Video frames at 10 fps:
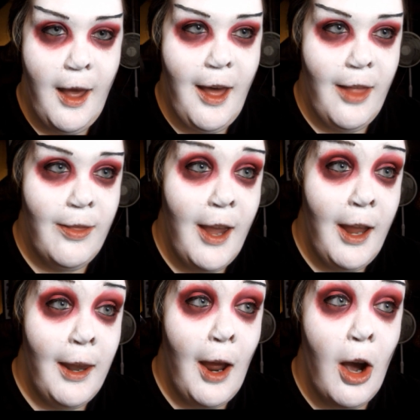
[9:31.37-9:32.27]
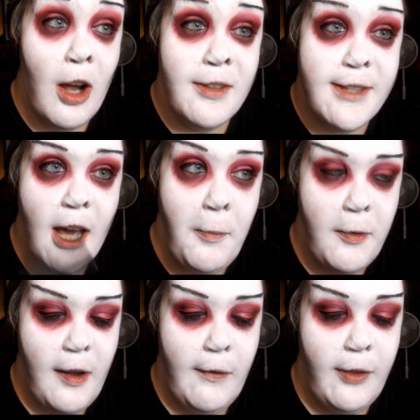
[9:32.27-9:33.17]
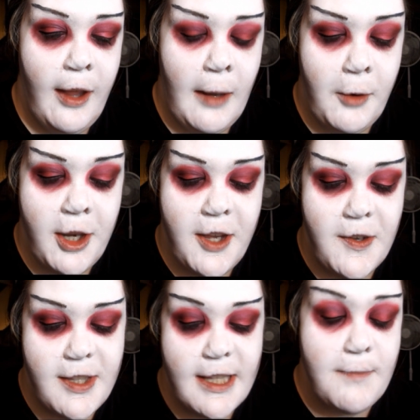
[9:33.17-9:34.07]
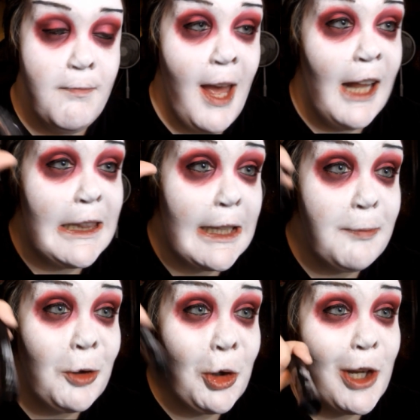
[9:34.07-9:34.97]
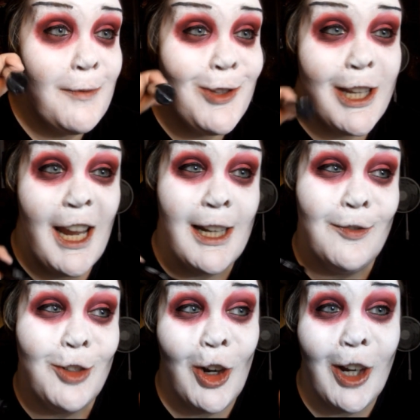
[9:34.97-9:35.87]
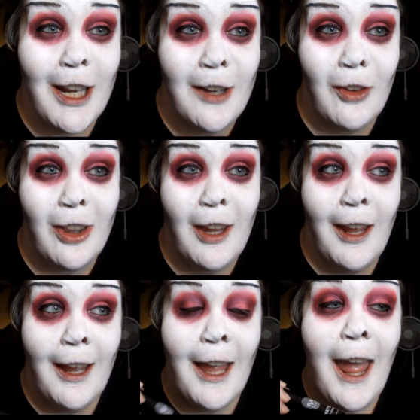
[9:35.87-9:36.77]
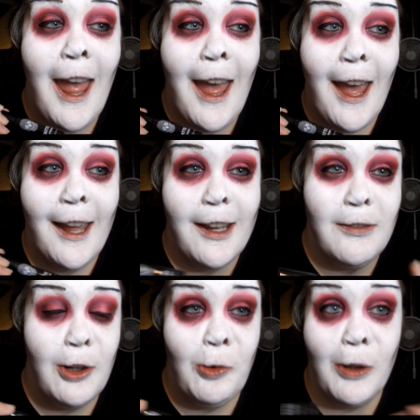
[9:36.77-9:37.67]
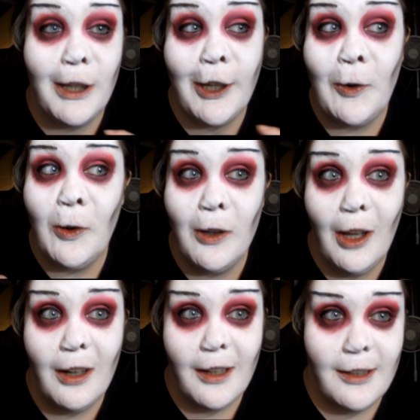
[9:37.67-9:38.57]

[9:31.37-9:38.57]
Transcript: And then on top of everything, I'm going to use this matte lip cream to kind of darken everything and give it a really cool look.